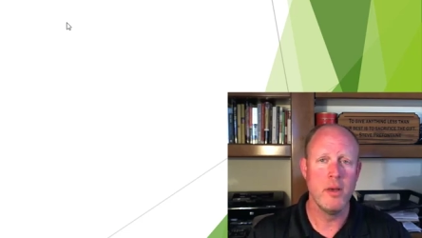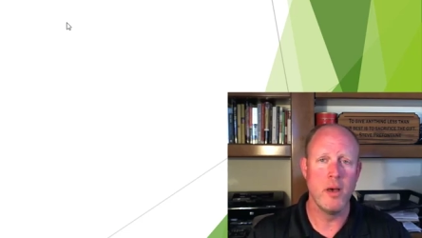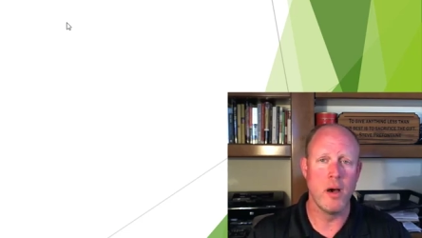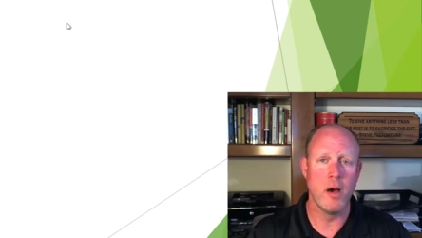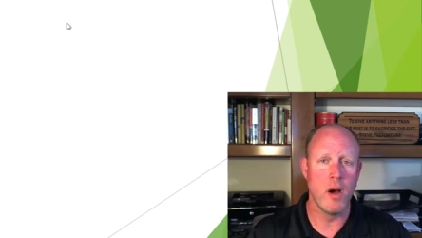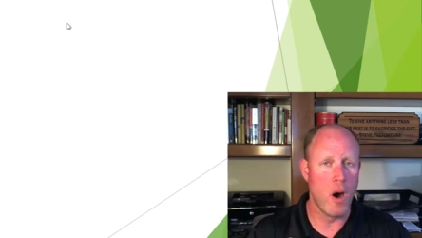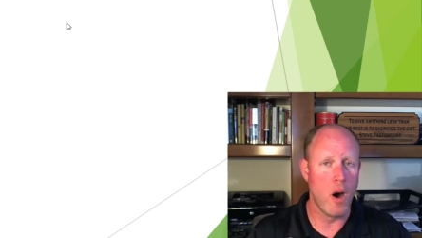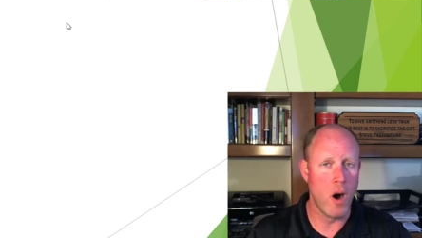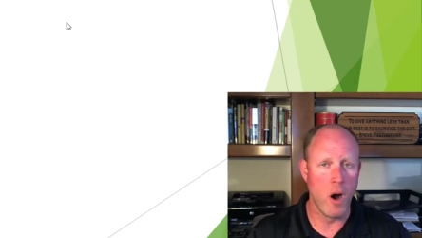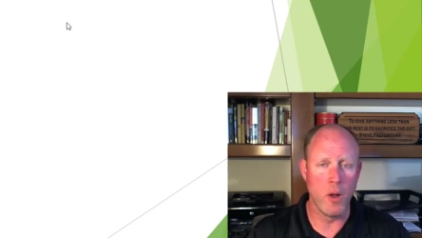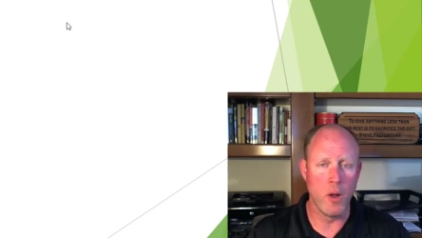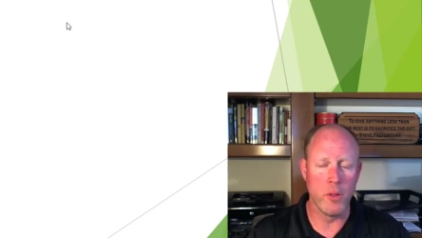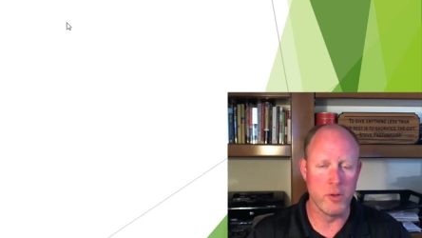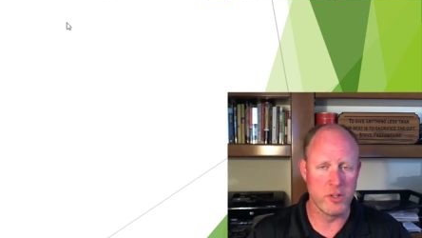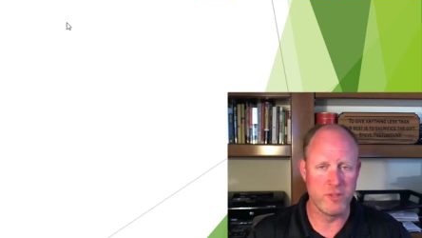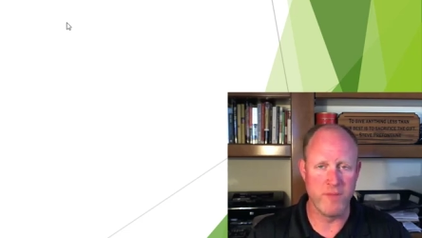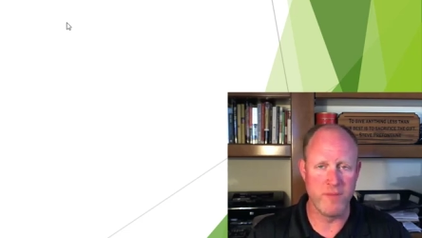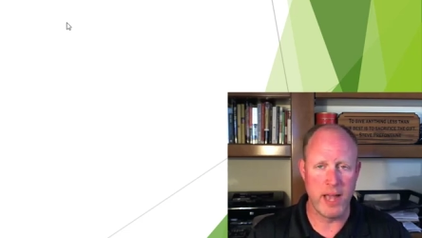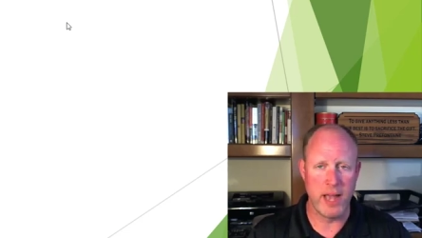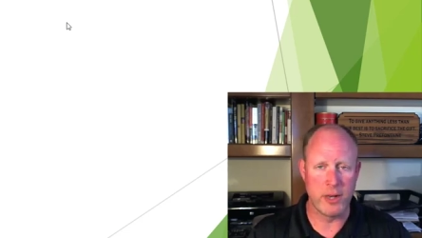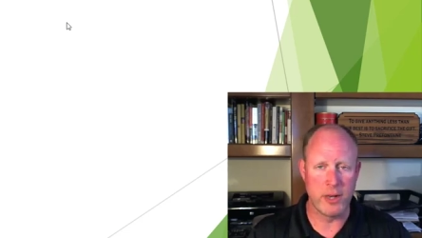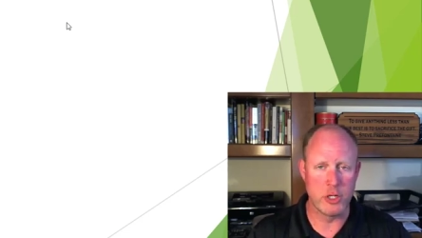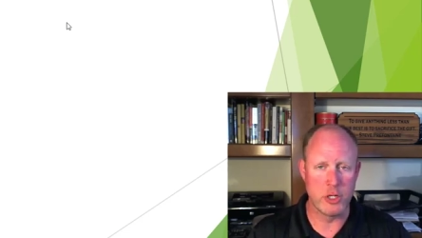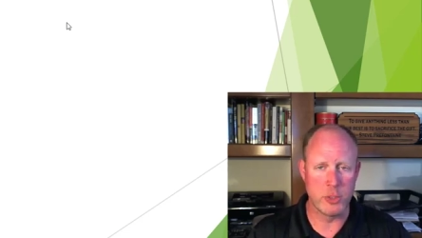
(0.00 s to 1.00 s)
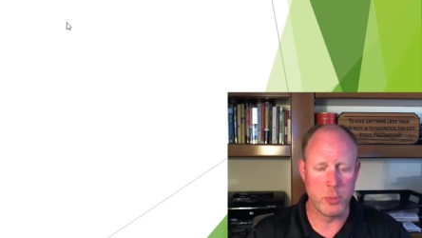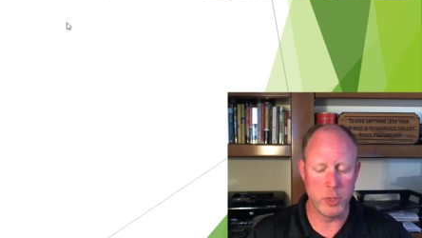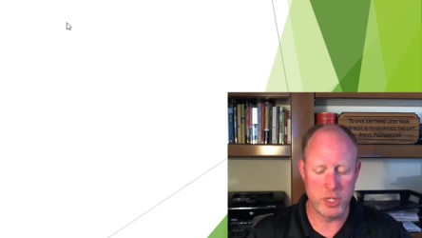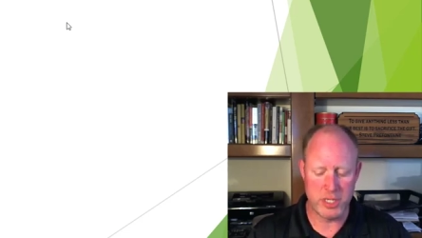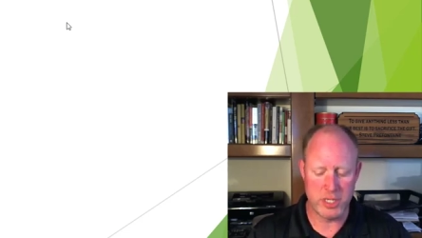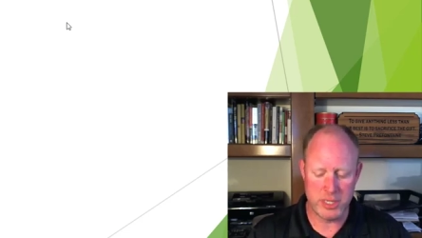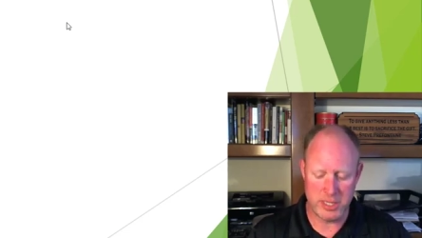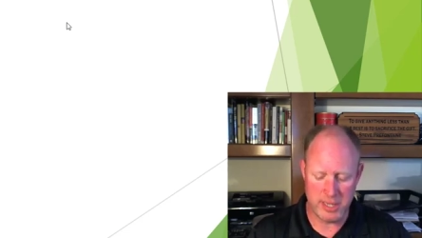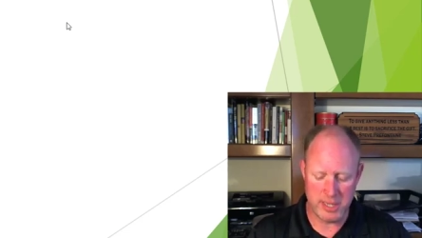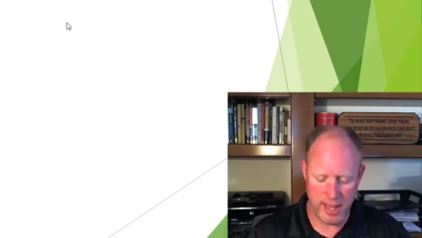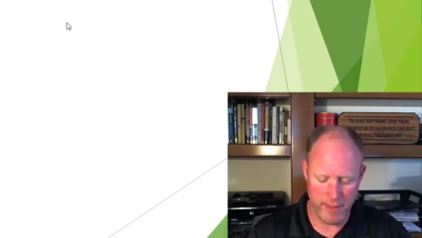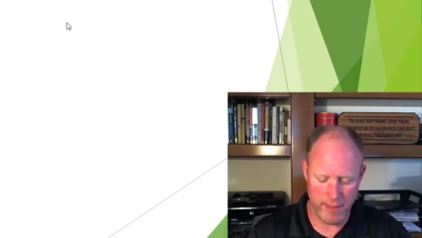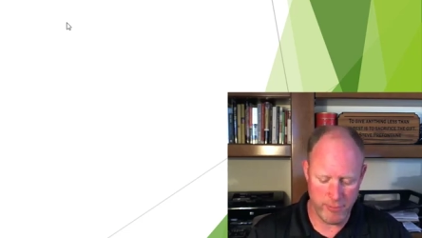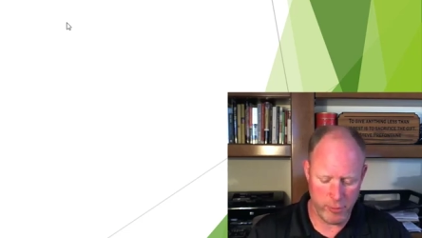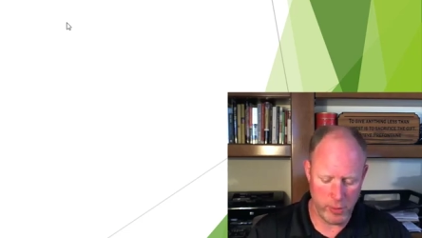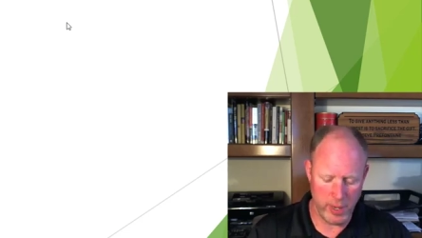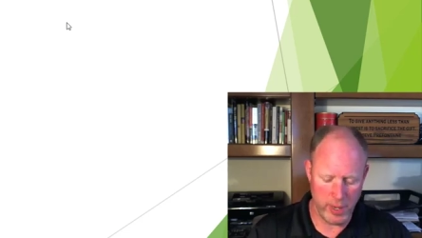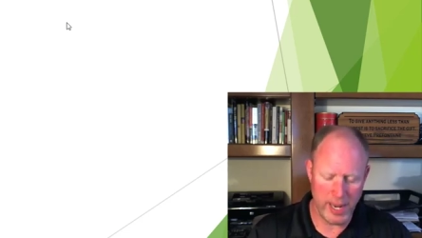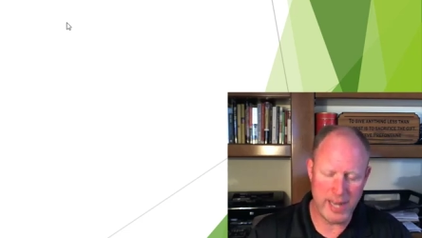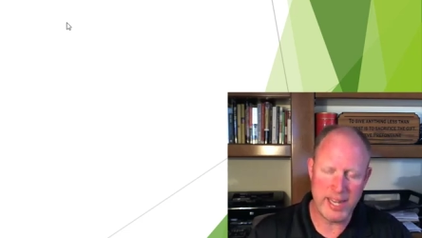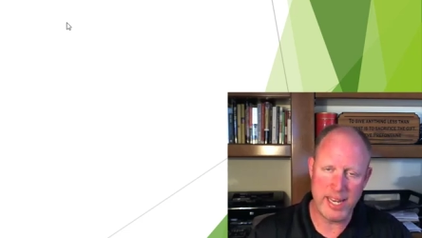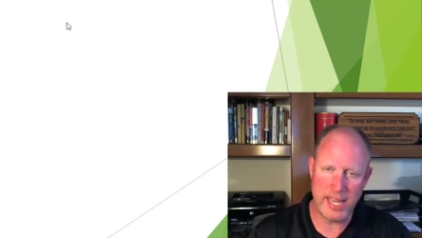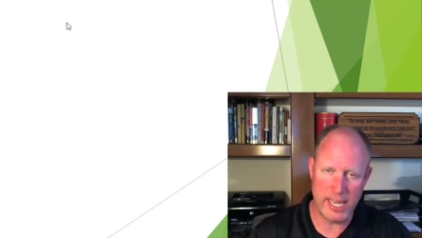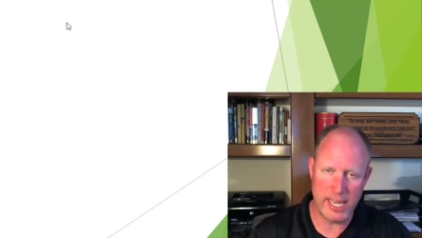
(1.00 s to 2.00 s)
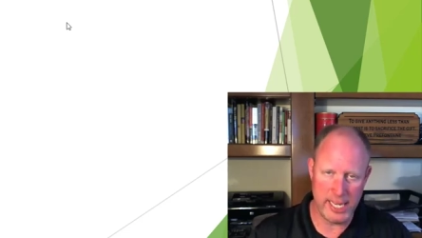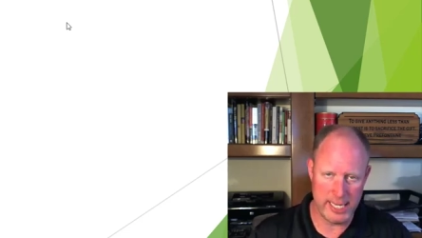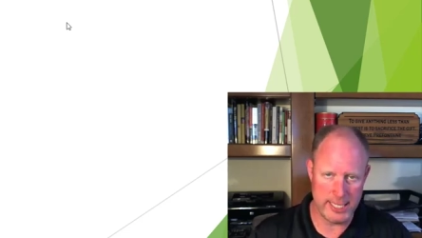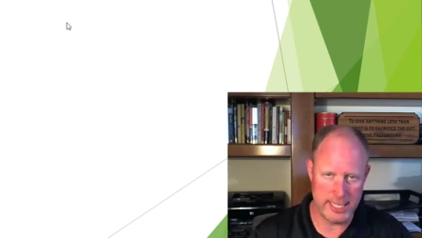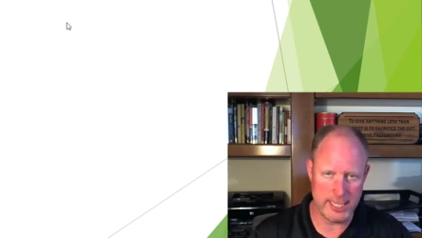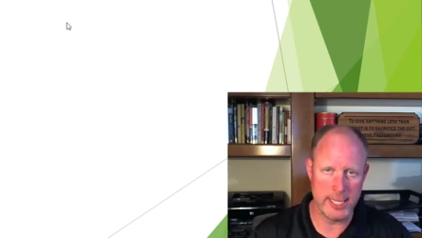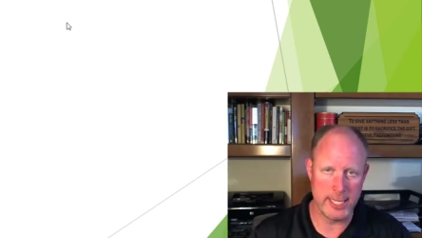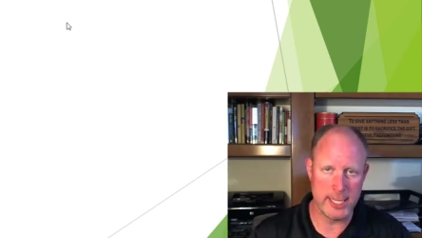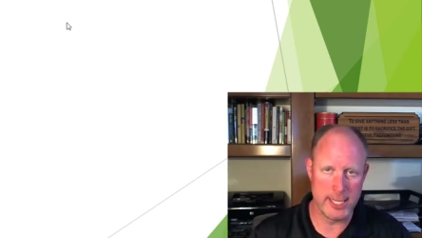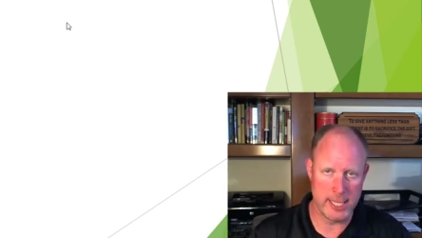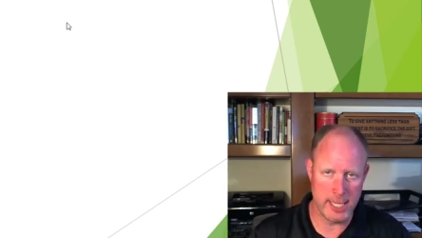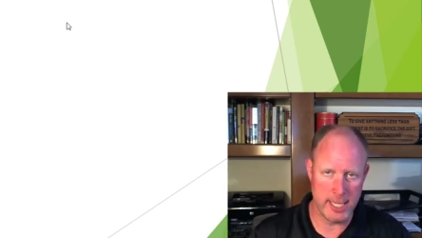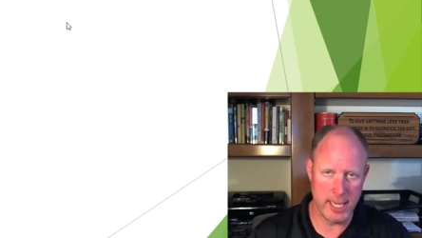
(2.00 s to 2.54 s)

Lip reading: all those factors, which is never an easy